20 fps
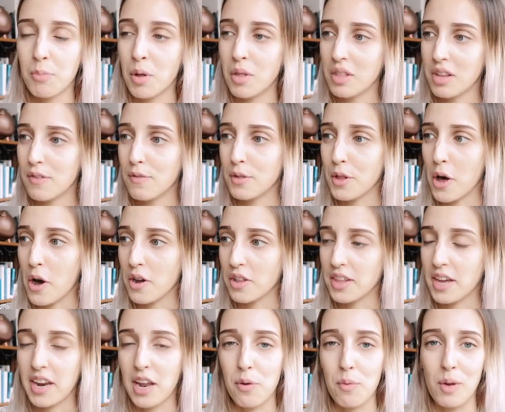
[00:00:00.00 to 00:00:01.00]
monthly
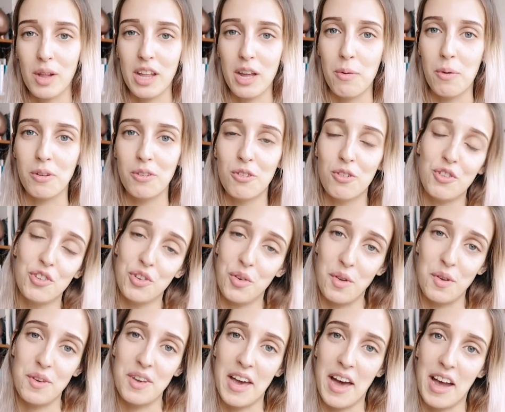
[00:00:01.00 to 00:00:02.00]
vlog that I really wanted to
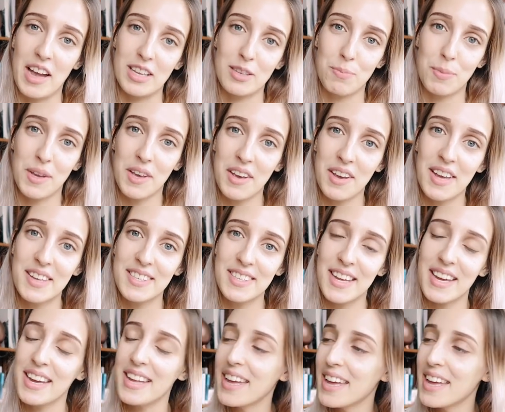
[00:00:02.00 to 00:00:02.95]
show you guys because